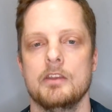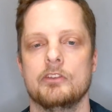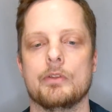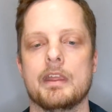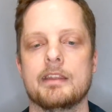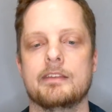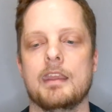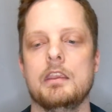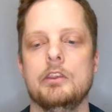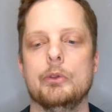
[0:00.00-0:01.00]
So let's
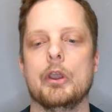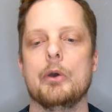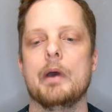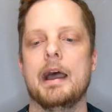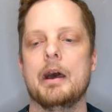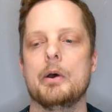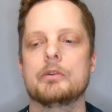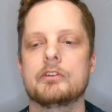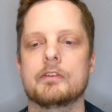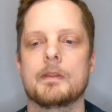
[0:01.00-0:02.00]
say you go
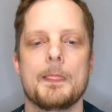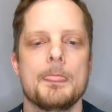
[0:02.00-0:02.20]
out